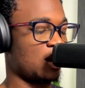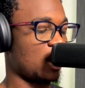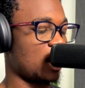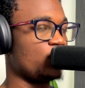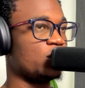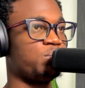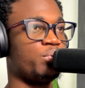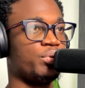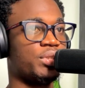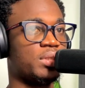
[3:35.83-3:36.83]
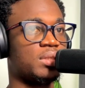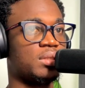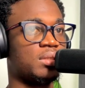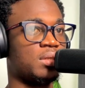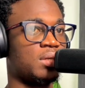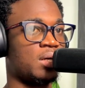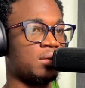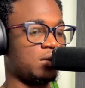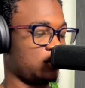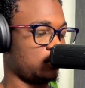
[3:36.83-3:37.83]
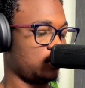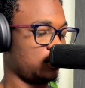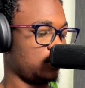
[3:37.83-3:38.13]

how it pushes the editor,